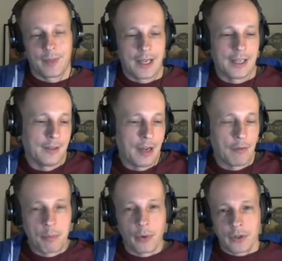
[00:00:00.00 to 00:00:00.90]
And
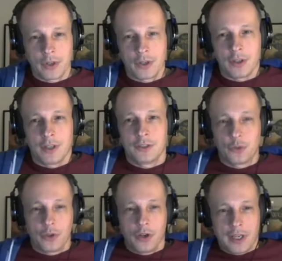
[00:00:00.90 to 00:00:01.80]
yeah, we burned
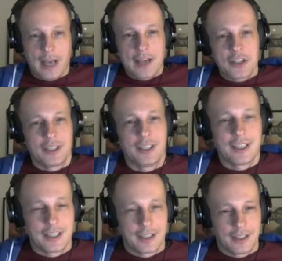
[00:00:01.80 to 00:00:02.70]
through a lot of cash
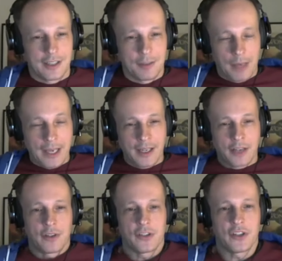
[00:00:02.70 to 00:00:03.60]
making
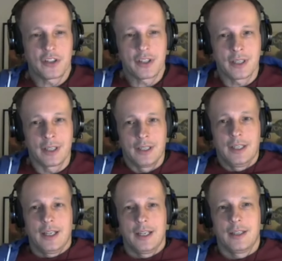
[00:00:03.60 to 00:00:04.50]
that transition.
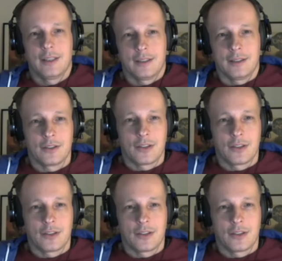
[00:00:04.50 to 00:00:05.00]
It